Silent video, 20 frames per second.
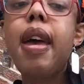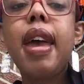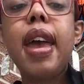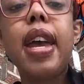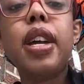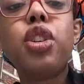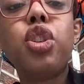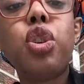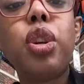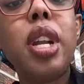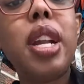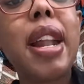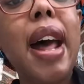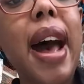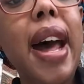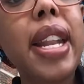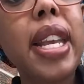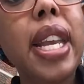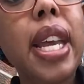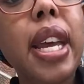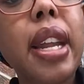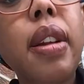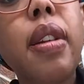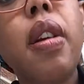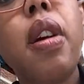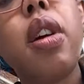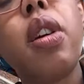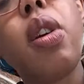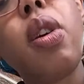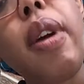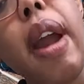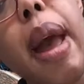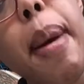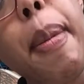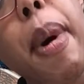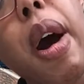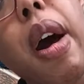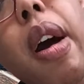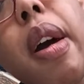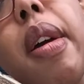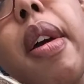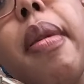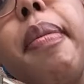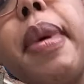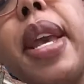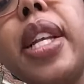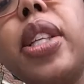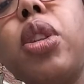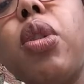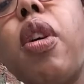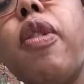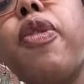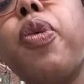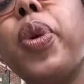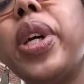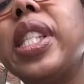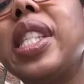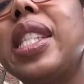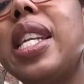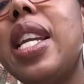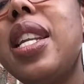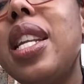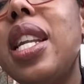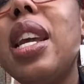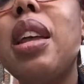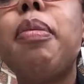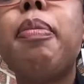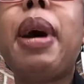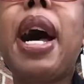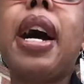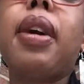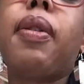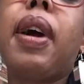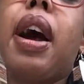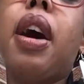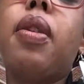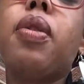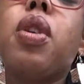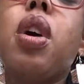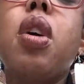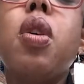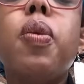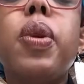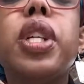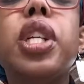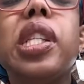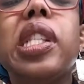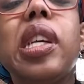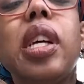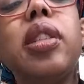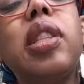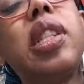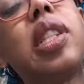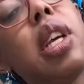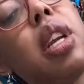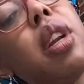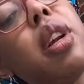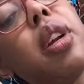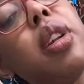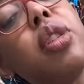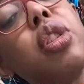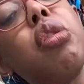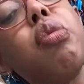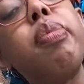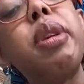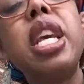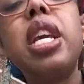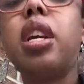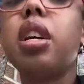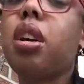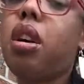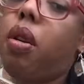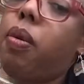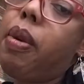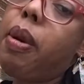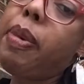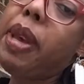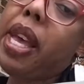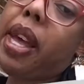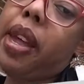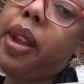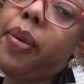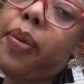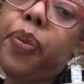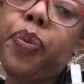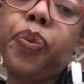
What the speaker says: and Trinidadian, grandma, makes her of West Indian background, which is considered to be Caribbean.